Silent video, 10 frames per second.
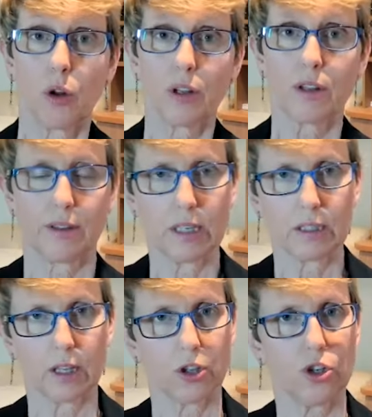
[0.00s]
One of the
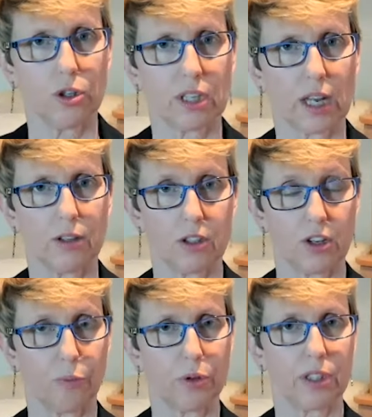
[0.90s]
things that the new standards
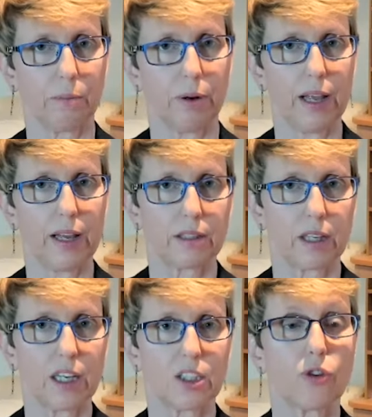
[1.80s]
have put in
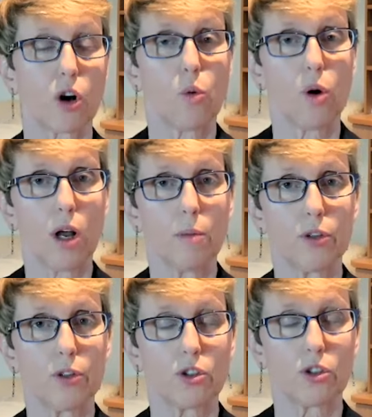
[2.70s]
place is a
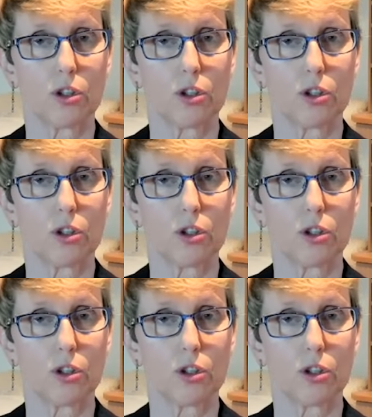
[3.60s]
requirement